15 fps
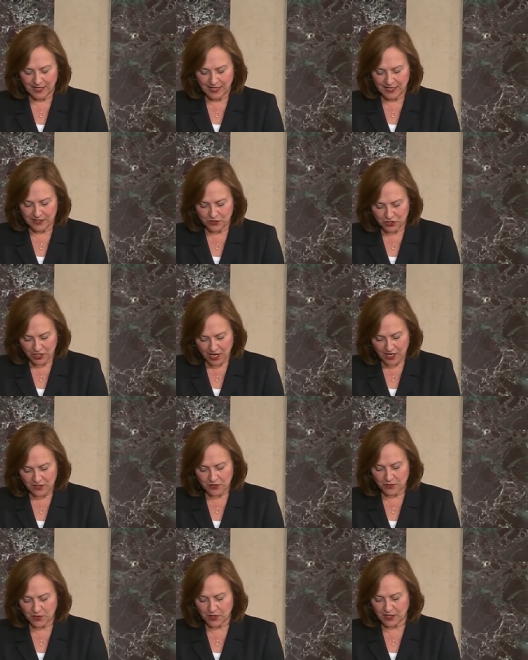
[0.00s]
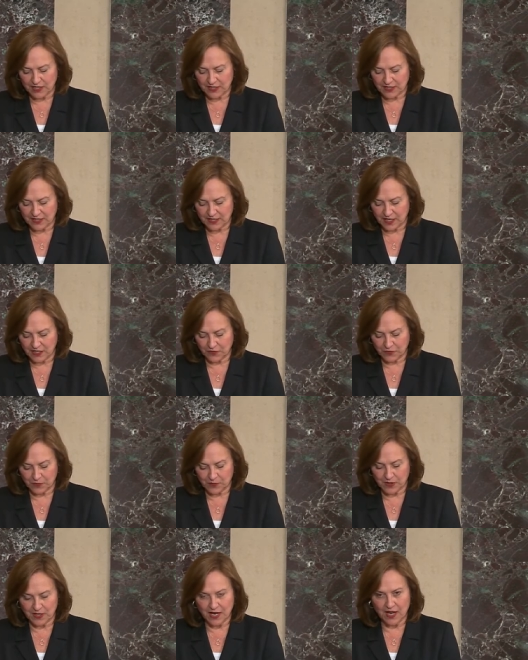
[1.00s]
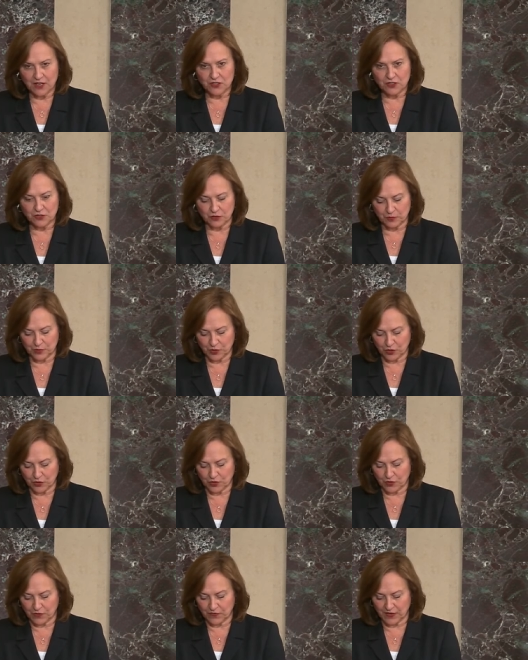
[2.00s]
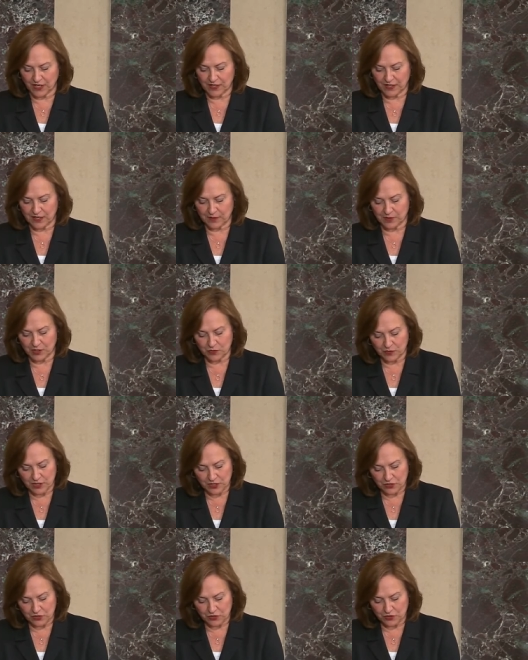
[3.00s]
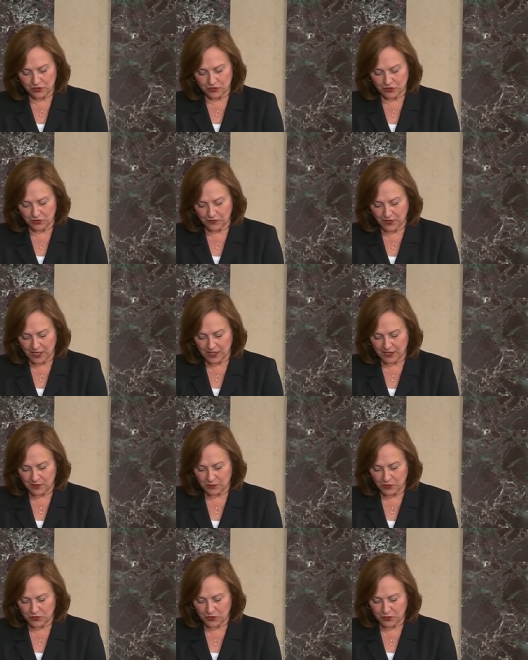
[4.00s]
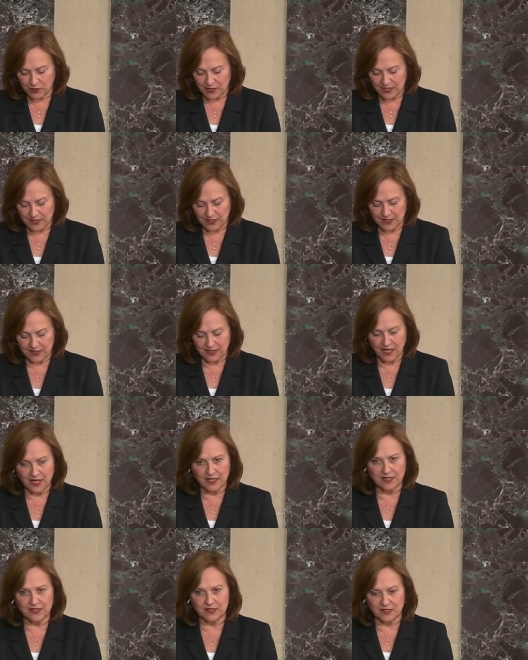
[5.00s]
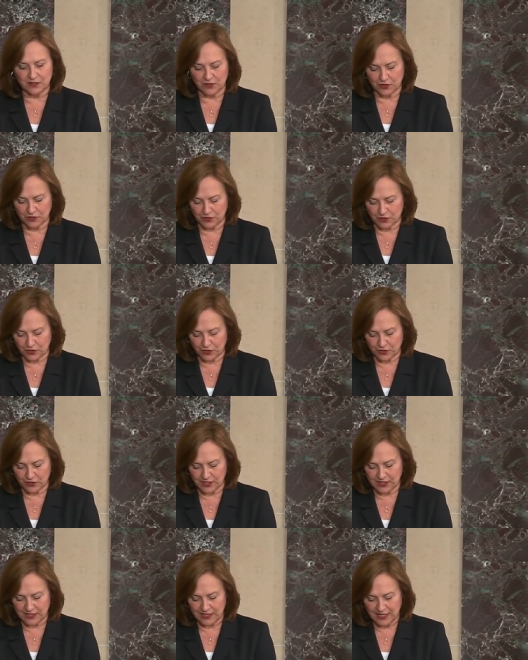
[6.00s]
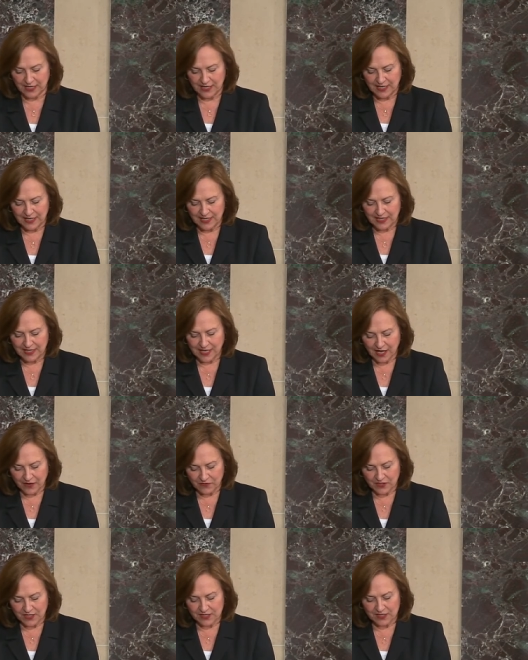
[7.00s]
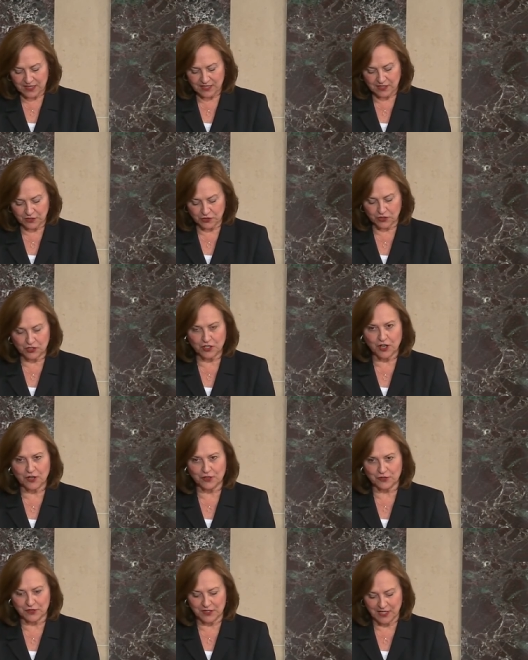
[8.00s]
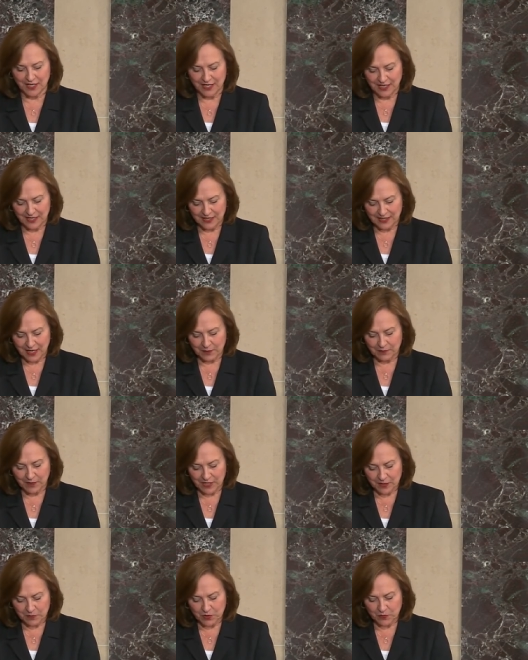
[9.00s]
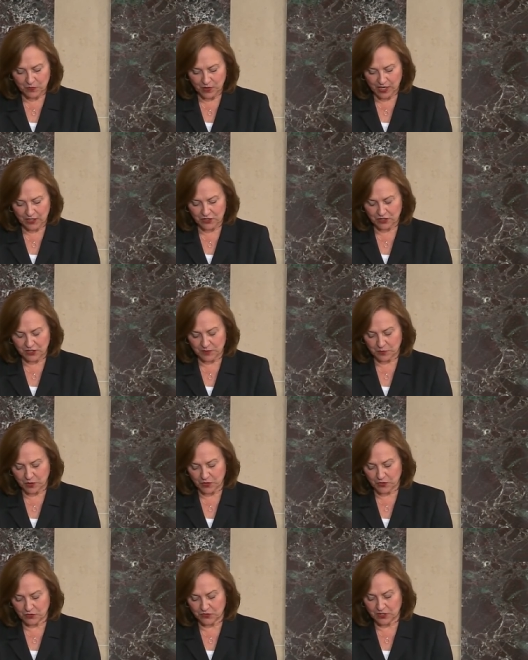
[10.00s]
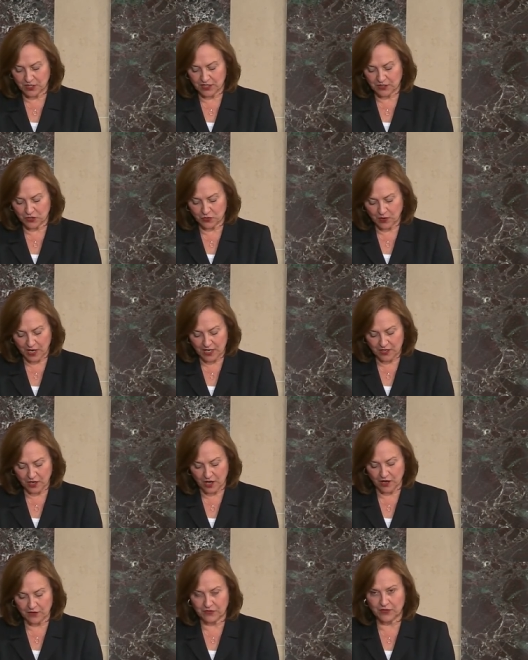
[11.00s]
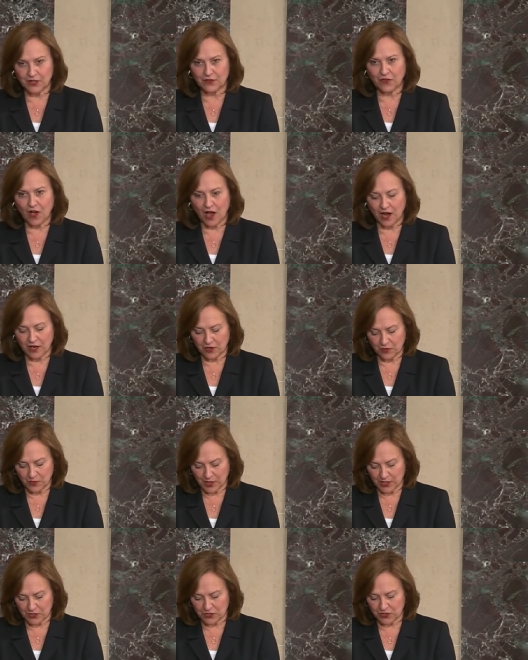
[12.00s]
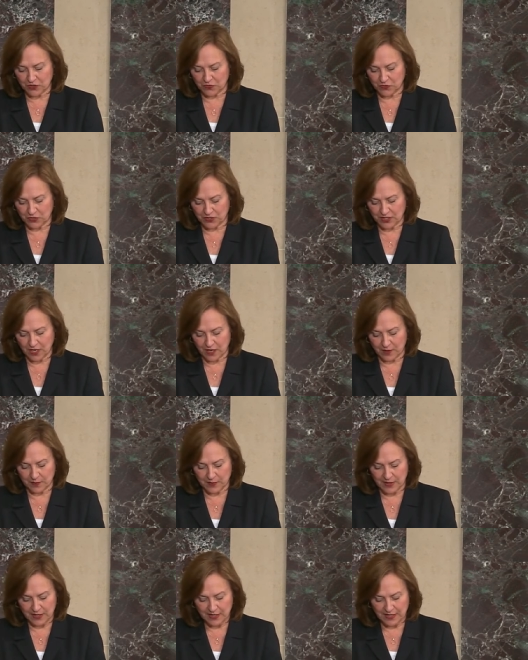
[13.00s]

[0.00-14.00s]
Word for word: In January, a study from the National Bureau of Economic Research surveyed the most recent studies and concluded the evidence still shows that minimum wages pose a trade off of higher wages for some